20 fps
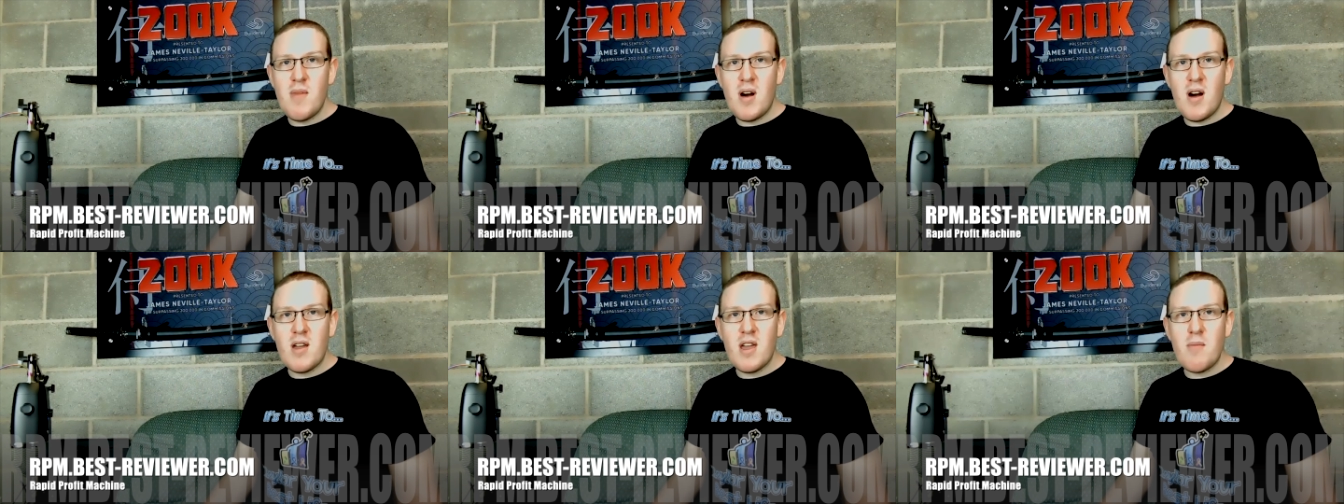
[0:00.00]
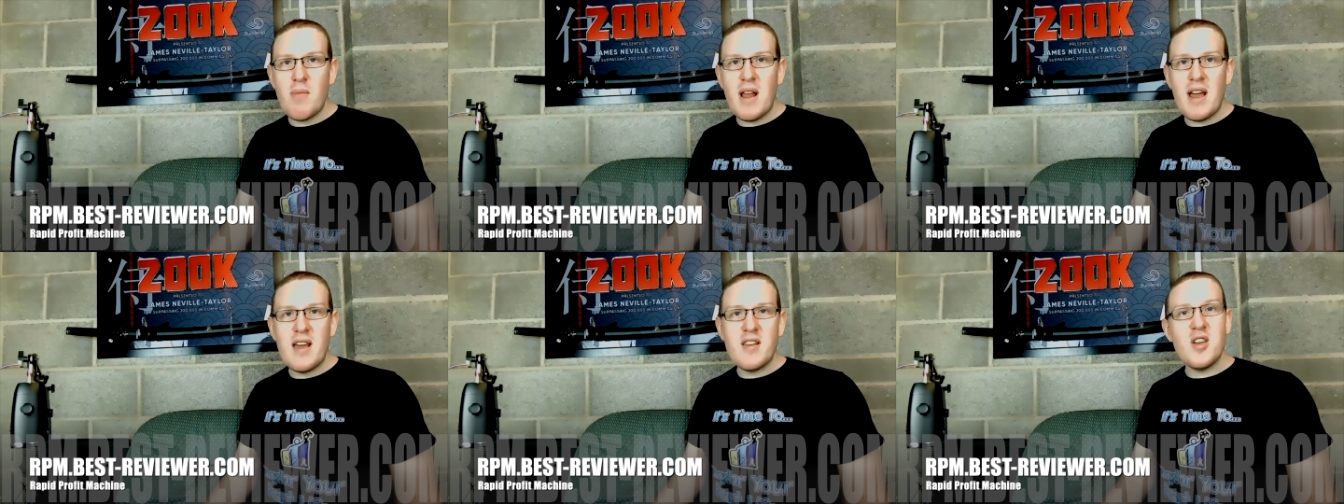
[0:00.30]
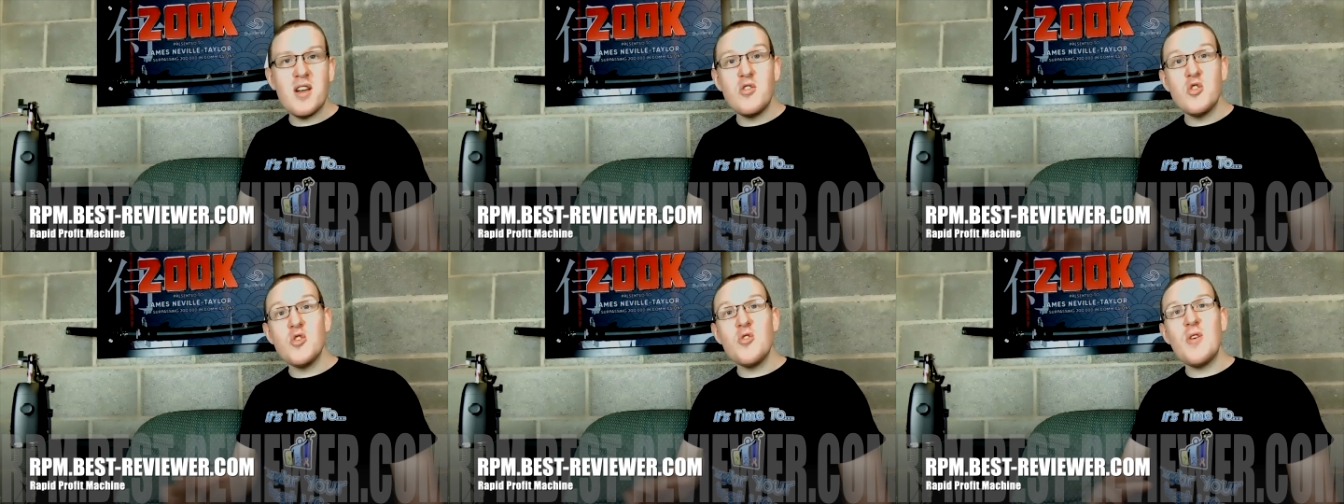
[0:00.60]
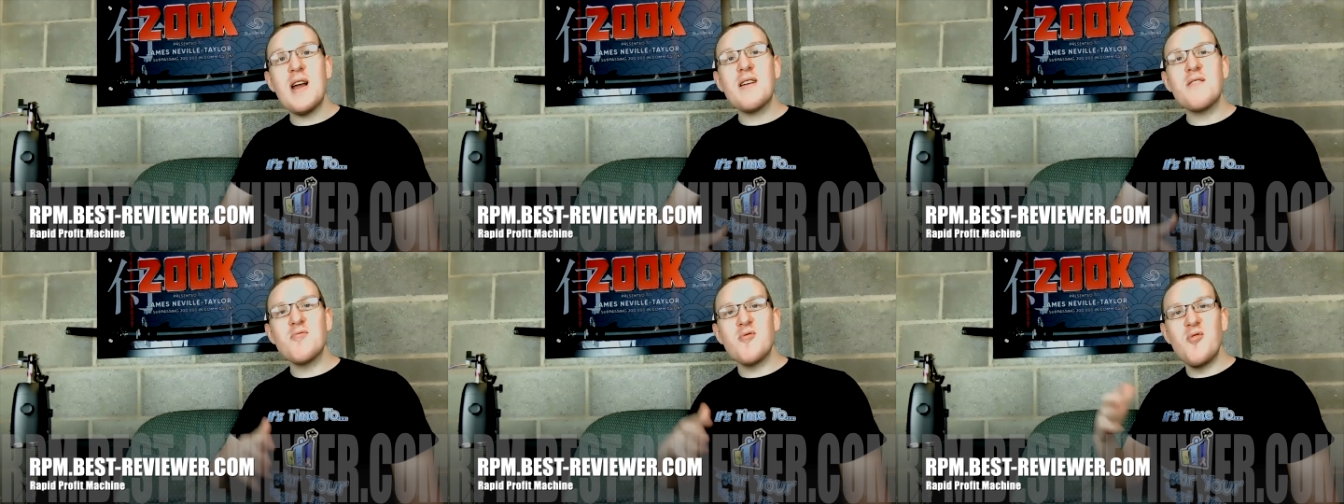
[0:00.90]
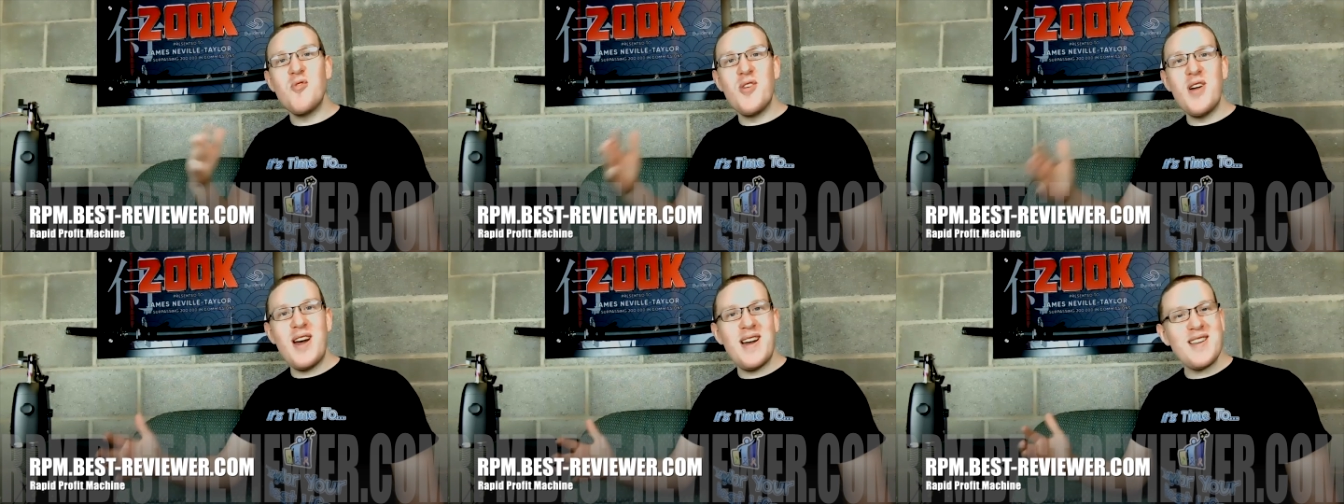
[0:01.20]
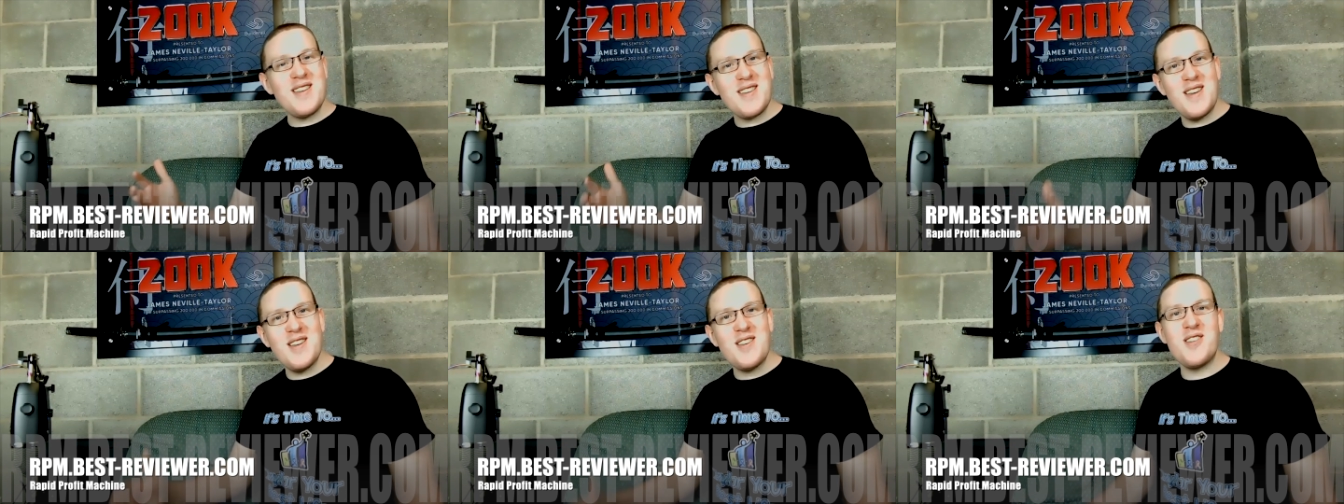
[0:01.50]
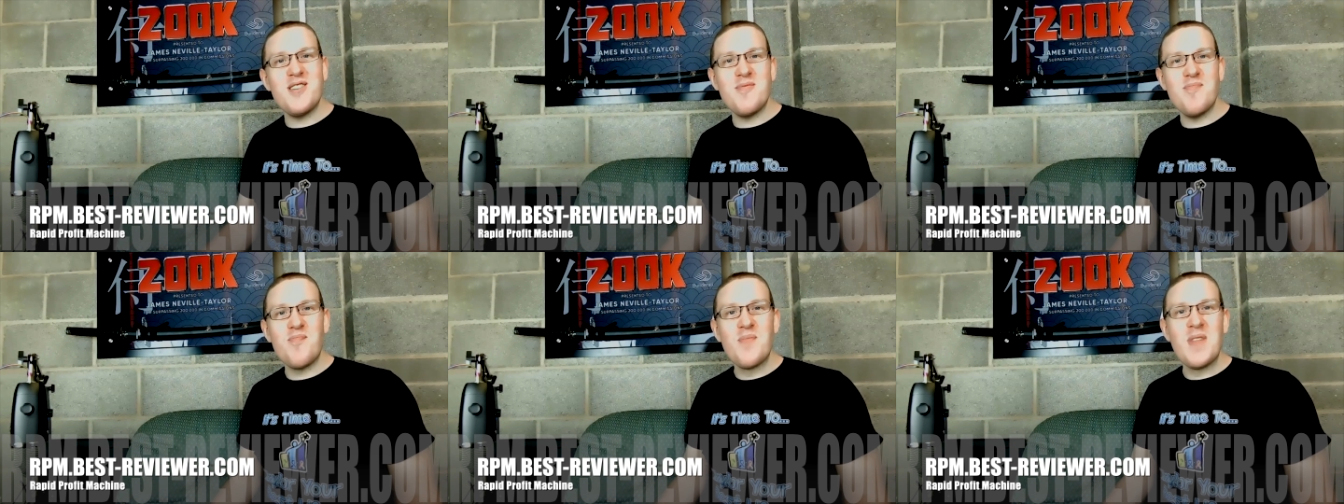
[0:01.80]
marketplace and tracked through their
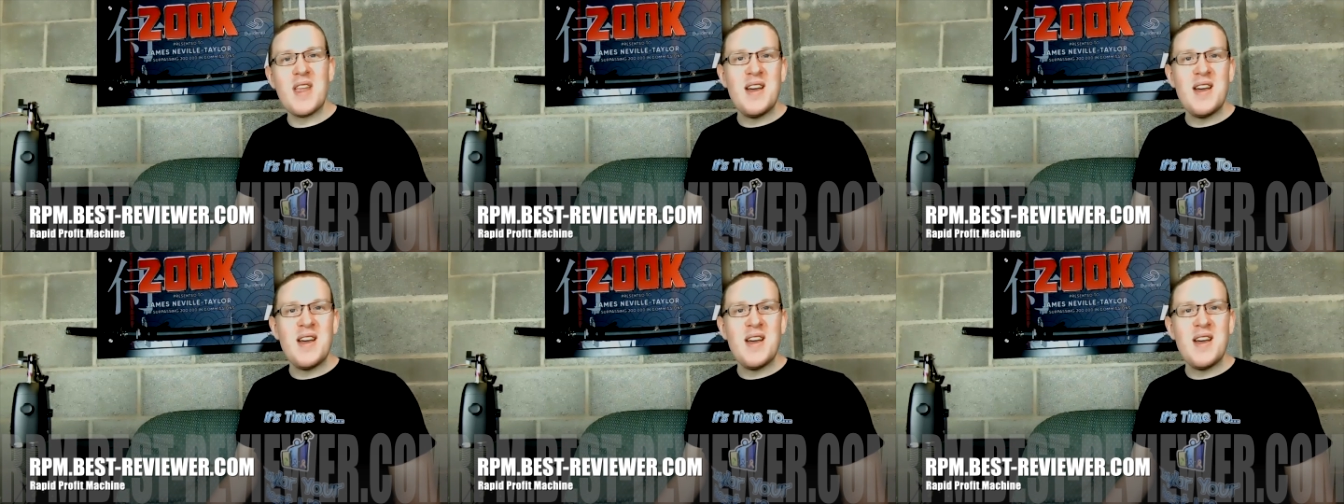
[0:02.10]
system.